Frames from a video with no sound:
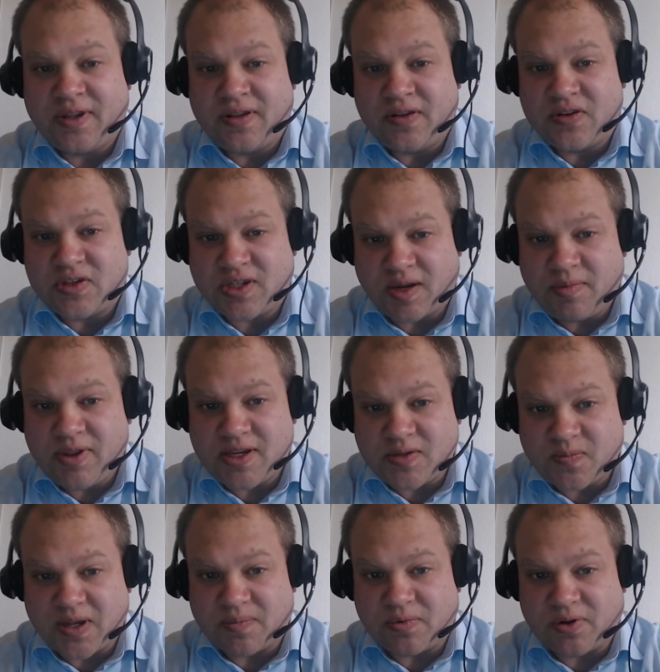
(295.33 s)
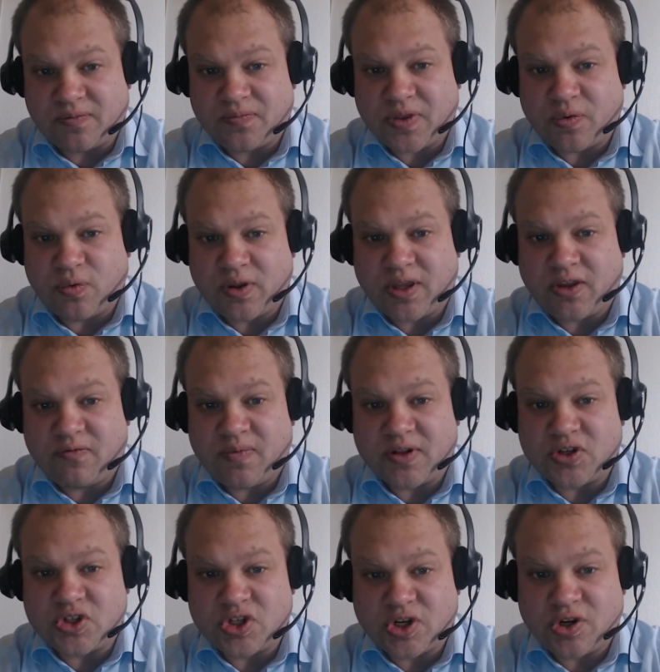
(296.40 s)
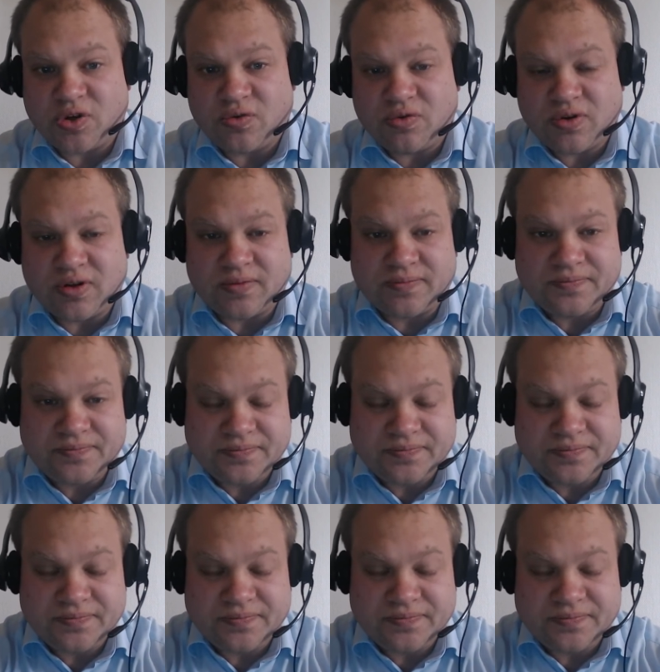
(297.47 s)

Some of these people, when they've been shown